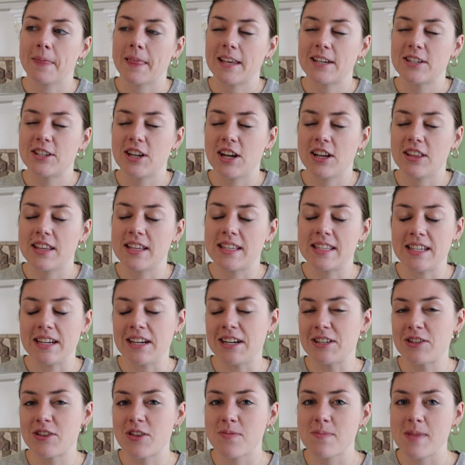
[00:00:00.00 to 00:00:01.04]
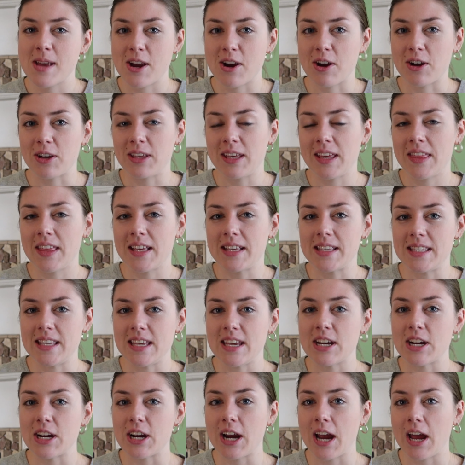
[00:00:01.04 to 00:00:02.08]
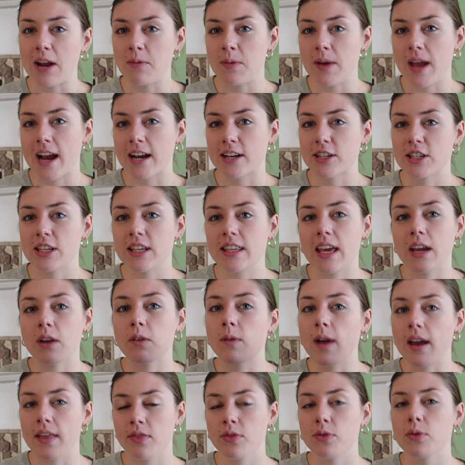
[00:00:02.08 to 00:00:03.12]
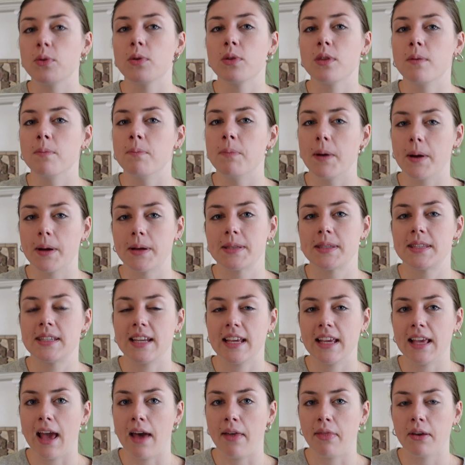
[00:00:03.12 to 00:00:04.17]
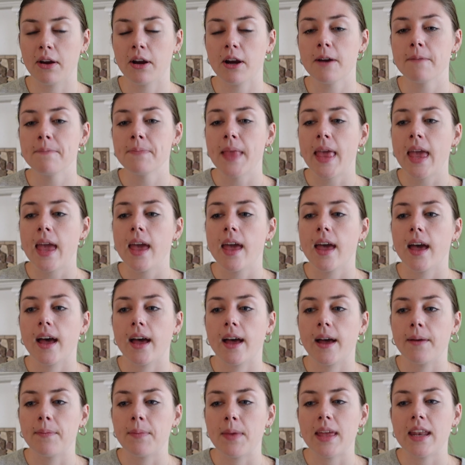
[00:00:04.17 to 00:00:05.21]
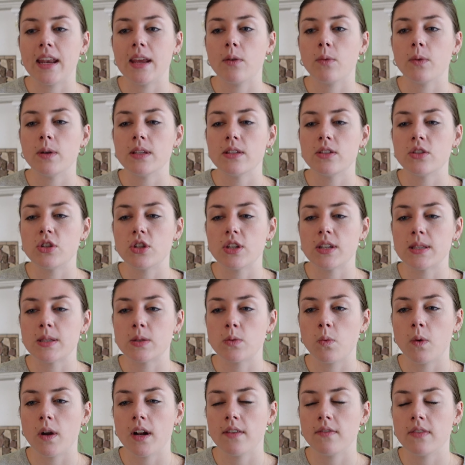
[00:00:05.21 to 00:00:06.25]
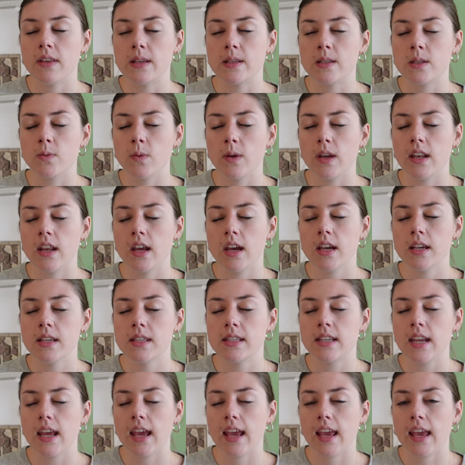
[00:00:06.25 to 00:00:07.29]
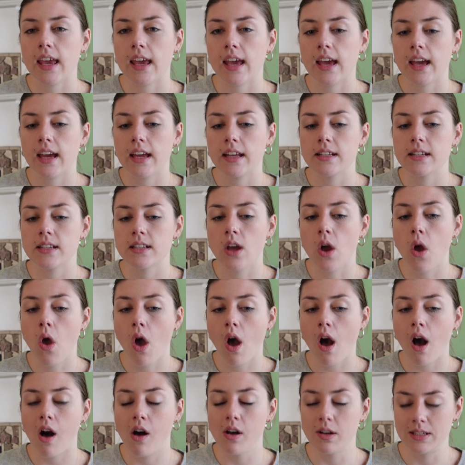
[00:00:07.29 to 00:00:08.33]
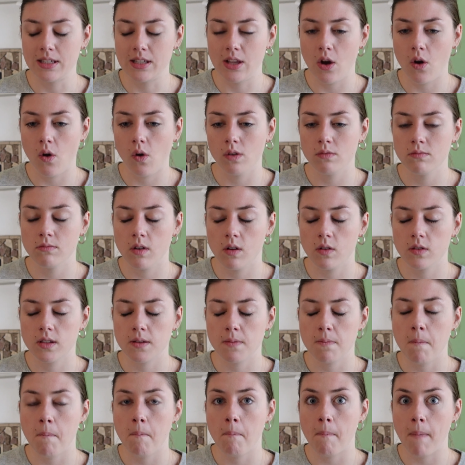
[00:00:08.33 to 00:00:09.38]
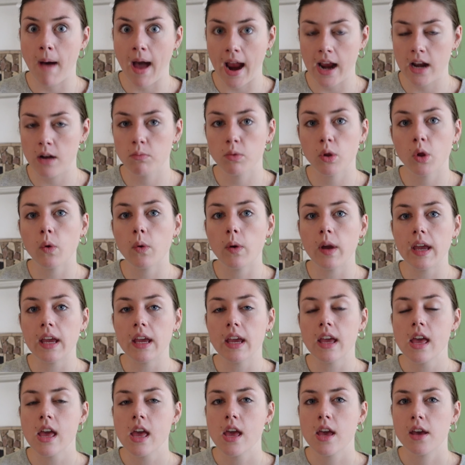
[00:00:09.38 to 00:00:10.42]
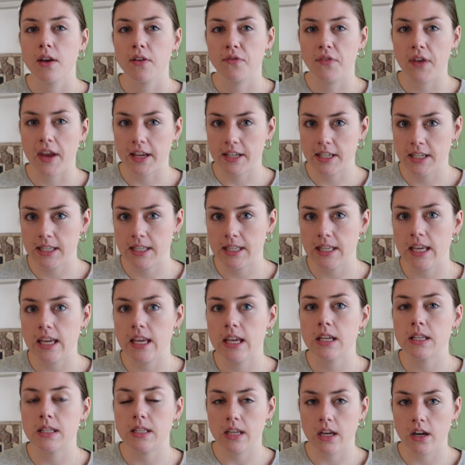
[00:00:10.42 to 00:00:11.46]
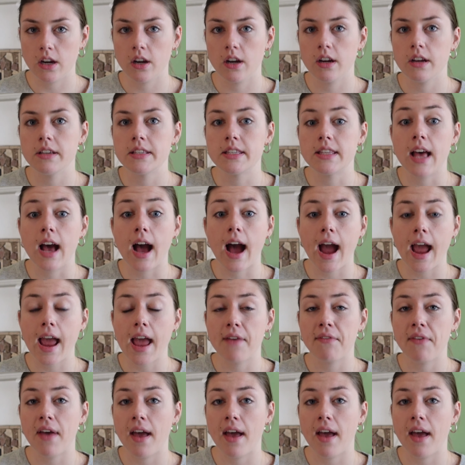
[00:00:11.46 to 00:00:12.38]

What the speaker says: shared this series with me early this year, and we actually like read through the books together, and it was just one of the sweetest and also most mind-blowing fantasy series that I have